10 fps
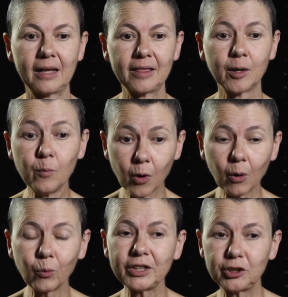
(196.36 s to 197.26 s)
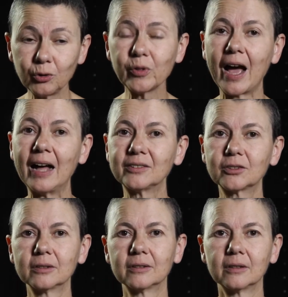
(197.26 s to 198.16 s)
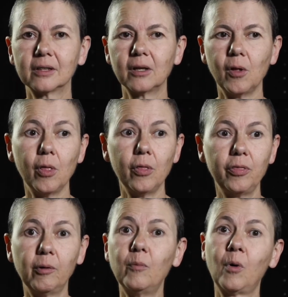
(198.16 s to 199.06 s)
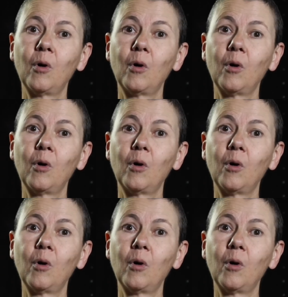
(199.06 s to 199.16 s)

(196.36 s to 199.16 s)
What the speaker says: The more we do that, the